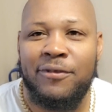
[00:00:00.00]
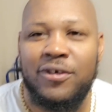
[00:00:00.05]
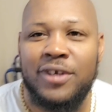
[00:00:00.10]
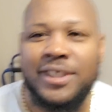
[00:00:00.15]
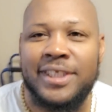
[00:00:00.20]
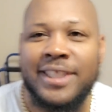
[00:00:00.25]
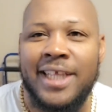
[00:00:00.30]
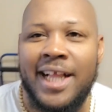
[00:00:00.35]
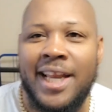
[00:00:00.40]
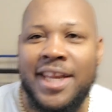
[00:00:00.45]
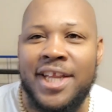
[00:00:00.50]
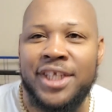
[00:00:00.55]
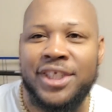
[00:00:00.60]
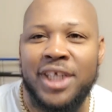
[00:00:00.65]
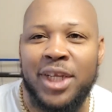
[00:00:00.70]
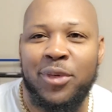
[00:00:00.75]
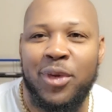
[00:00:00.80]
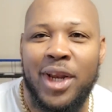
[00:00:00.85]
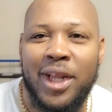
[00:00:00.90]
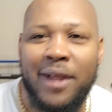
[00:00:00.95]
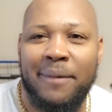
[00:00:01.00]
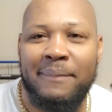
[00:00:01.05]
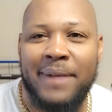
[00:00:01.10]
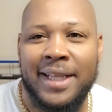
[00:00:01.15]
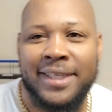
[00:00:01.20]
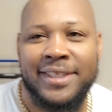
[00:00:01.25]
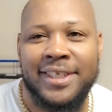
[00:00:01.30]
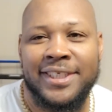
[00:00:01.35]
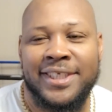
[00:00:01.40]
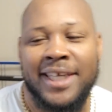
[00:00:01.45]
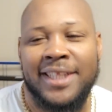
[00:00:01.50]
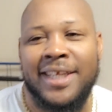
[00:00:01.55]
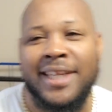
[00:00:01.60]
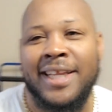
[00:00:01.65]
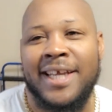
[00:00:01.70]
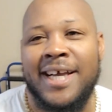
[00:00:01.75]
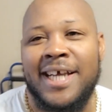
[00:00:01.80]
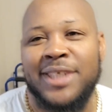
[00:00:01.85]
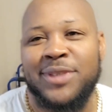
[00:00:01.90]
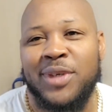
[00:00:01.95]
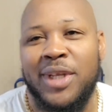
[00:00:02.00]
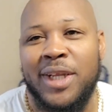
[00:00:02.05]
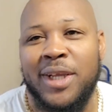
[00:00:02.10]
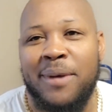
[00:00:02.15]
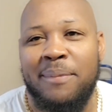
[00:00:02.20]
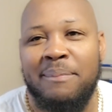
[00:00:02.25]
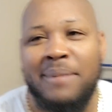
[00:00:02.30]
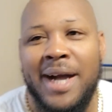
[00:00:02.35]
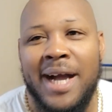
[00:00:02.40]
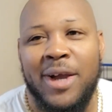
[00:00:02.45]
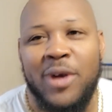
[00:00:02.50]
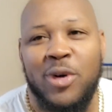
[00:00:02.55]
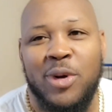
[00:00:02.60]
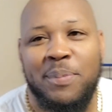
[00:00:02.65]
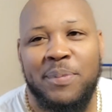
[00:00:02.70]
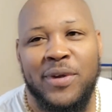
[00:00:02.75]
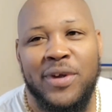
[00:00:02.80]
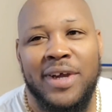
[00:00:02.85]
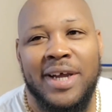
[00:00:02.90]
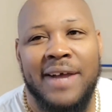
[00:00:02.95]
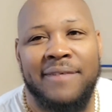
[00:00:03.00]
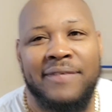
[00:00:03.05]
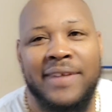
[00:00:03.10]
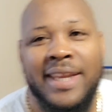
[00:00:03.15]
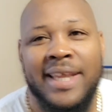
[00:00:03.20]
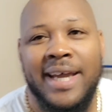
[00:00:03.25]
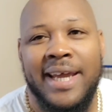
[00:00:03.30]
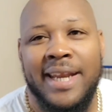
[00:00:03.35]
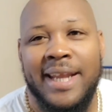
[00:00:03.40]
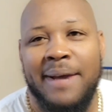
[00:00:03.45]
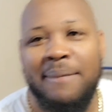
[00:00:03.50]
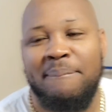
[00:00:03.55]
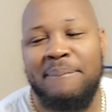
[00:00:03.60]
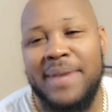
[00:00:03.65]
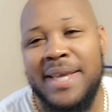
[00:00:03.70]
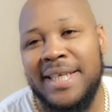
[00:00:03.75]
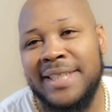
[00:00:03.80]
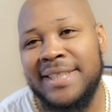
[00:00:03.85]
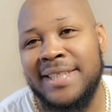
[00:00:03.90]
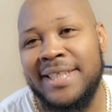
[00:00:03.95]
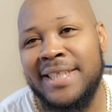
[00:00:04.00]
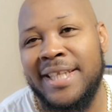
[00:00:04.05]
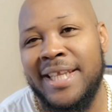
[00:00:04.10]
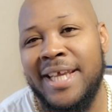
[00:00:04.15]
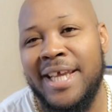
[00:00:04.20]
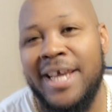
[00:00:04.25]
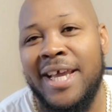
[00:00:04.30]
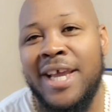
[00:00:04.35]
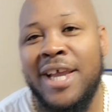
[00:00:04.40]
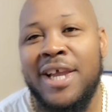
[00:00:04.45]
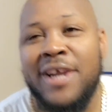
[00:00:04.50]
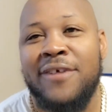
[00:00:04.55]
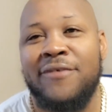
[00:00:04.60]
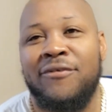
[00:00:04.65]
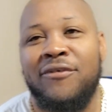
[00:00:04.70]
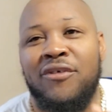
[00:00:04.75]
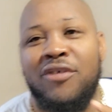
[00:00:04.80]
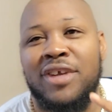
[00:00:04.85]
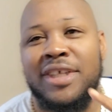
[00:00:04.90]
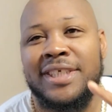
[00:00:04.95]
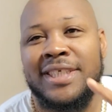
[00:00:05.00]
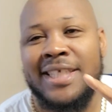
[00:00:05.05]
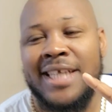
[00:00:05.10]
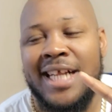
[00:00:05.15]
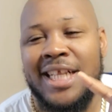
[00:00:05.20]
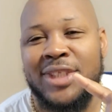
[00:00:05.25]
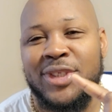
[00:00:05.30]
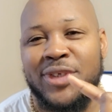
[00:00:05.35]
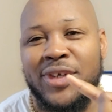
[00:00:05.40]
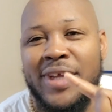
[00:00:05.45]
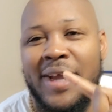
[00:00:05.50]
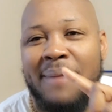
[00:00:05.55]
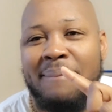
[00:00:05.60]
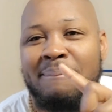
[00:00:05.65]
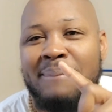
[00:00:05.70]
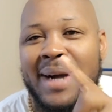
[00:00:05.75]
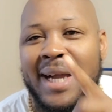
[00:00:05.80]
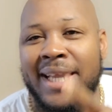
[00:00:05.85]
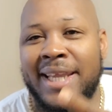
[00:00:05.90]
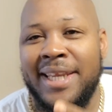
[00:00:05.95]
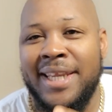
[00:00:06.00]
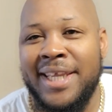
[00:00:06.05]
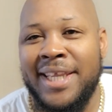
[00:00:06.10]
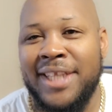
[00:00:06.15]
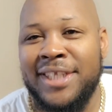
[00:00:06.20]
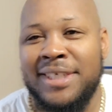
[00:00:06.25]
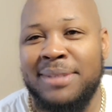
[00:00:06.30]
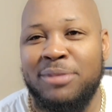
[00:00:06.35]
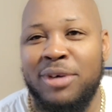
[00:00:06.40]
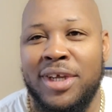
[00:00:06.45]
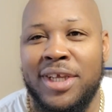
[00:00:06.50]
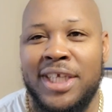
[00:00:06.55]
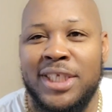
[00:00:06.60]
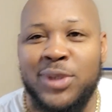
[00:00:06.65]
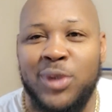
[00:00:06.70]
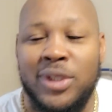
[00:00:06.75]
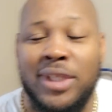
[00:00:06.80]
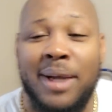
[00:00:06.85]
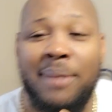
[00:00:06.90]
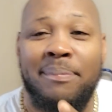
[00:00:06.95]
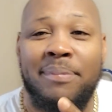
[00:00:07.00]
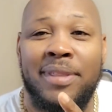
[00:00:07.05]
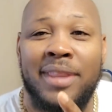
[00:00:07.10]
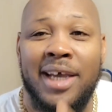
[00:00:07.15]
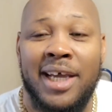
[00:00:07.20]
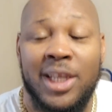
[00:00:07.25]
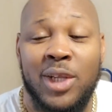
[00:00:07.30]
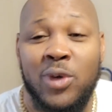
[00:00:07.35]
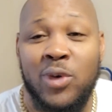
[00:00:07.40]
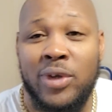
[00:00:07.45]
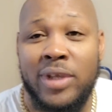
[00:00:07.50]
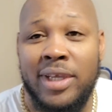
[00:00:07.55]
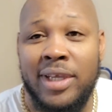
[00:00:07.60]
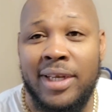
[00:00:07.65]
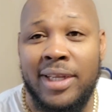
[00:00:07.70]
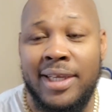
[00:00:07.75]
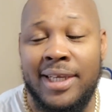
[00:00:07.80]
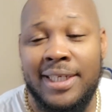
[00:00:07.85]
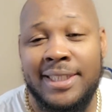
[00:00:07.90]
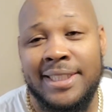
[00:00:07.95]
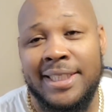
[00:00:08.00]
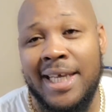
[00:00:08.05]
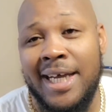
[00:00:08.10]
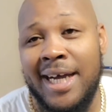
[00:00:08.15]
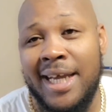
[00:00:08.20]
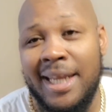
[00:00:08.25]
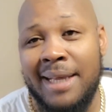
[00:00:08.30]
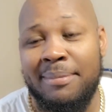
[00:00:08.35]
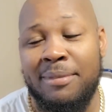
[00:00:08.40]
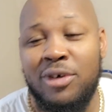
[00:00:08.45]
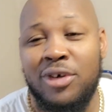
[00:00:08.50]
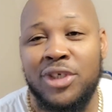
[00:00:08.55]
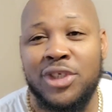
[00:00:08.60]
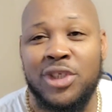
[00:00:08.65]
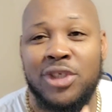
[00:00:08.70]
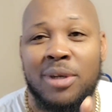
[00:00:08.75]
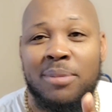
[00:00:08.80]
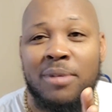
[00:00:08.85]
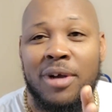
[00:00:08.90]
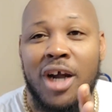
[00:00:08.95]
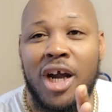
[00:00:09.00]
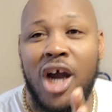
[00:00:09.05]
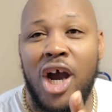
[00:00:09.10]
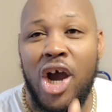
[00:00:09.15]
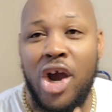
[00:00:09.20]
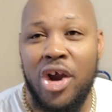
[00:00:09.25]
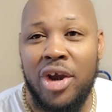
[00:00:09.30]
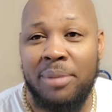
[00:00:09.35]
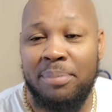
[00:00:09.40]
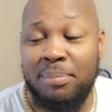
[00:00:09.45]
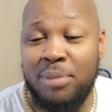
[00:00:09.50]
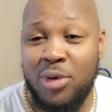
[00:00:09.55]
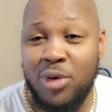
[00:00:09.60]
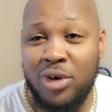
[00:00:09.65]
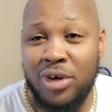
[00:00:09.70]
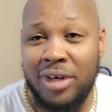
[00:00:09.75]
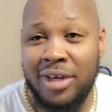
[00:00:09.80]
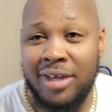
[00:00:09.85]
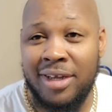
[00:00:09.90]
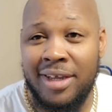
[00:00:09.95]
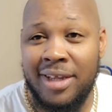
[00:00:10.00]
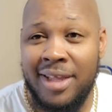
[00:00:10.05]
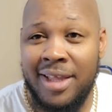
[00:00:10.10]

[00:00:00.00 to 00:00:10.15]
Freestyle Nation, welcome back to the channel, guys. Welcome back. Hope you're having an amazing day. Freestyle today, I'm back in the kitchen, but guess what? I'm not cooking. It's all about some corn pork.